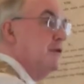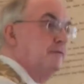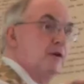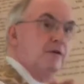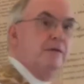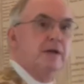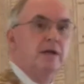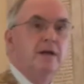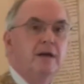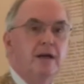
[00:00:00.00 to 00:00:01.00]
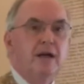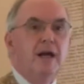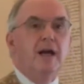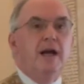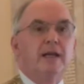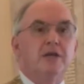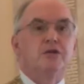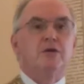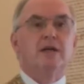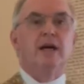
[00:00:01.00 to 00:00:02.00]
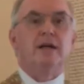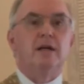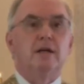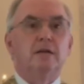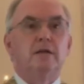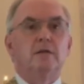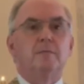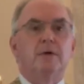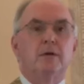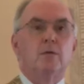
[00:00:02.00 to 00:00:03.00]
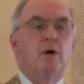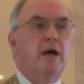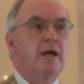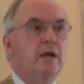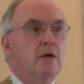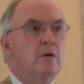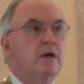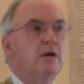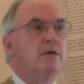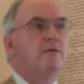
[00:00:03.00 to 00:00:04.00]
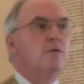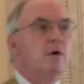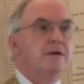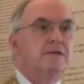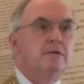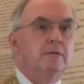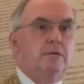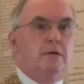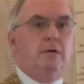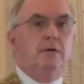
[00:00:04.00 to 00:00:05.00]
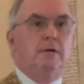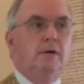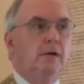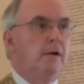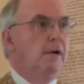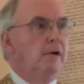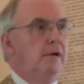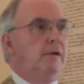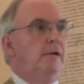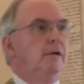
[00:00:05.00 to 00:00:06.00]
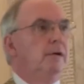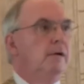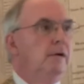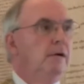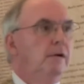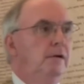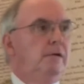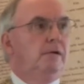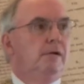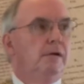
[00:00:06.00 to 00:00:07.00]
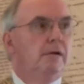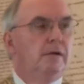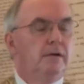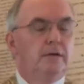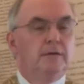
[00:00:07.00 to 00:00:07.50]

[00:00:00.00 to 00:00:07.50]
the flutter thing. And as you get a little bit away, you hear the voice. and